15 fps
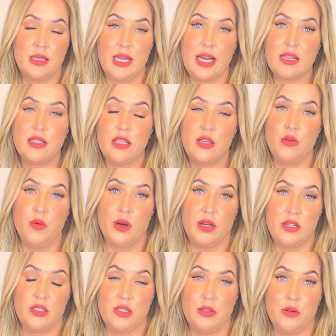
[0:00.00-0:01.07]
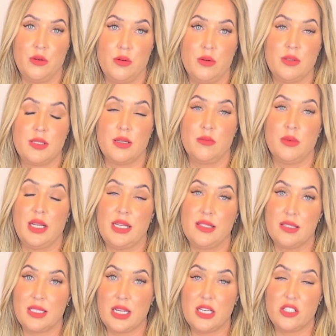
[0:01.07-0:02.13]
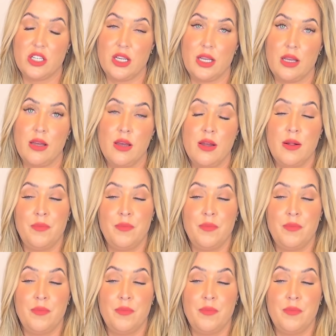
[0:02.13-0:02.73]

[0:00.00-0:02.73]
Likely, you want to do some light staging.